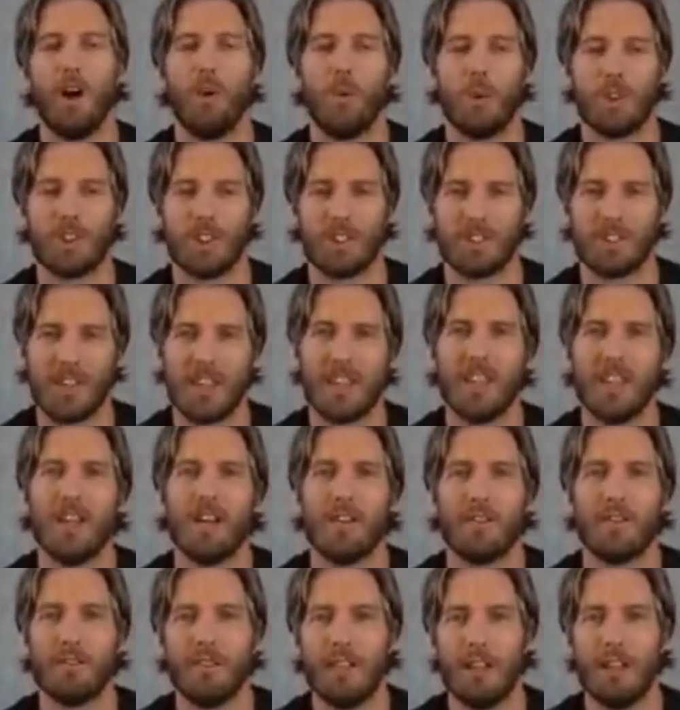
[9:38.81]
which is a
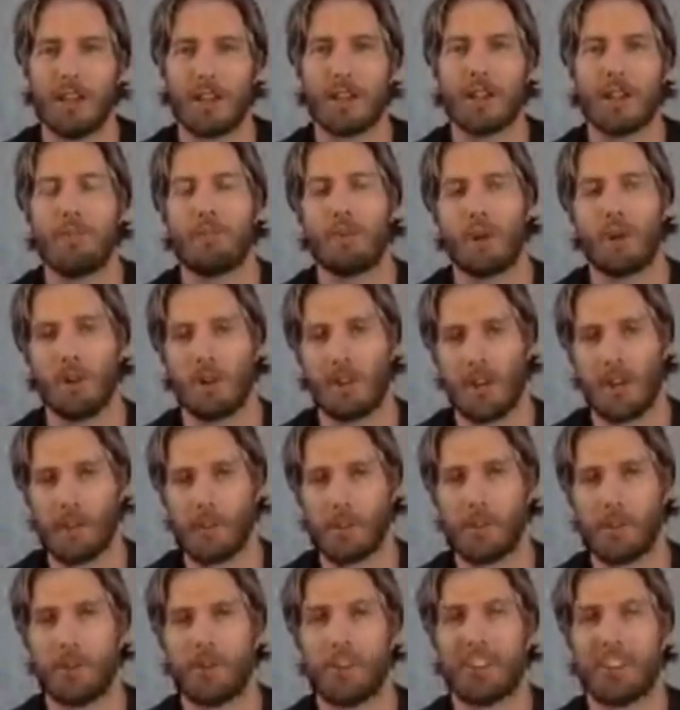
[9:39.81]
field
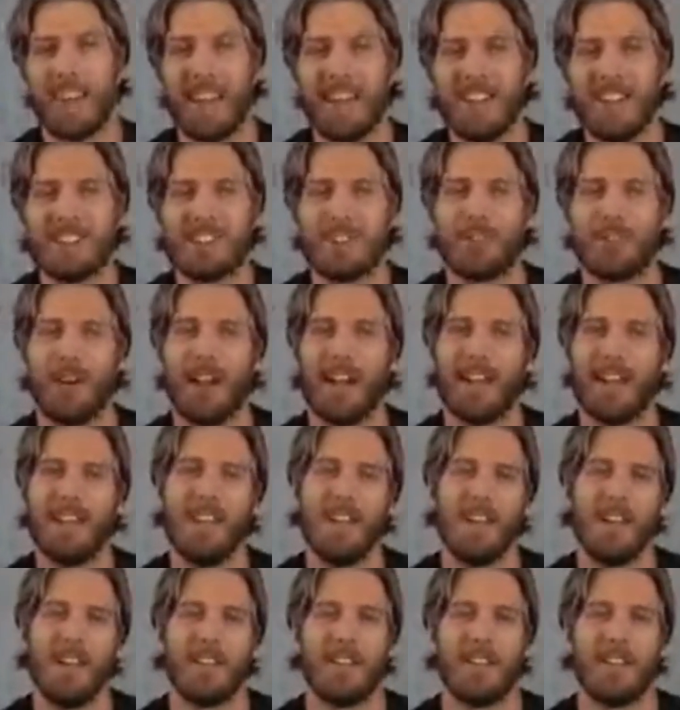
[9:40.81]
programmable gate array